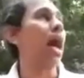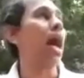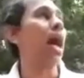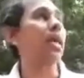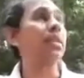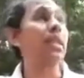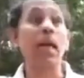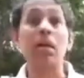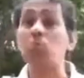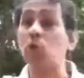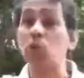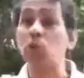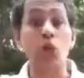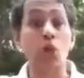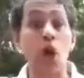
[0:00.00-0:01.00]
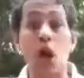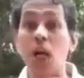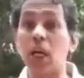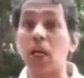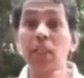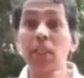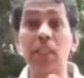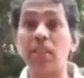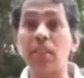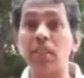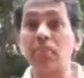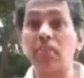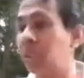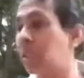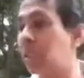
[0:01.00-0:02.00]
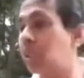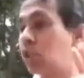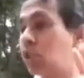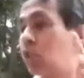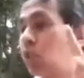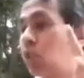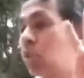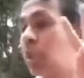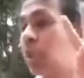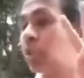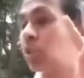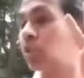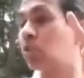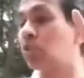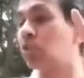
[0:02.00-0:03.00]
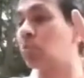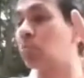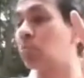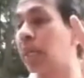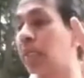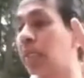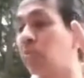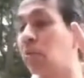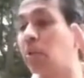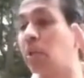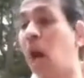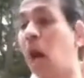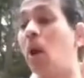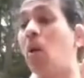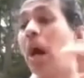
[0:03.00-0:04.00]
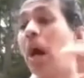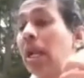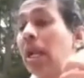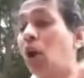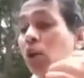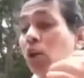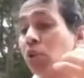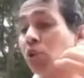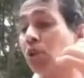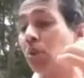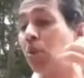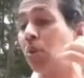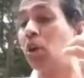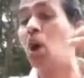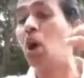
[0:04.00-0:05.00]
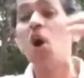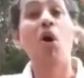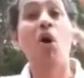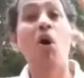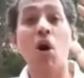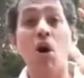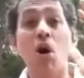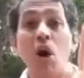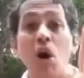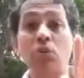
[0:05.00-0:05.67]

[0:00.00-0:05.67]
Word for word: and that was not a easy money. Two years it took to make that movie. Now I'll talk to you about how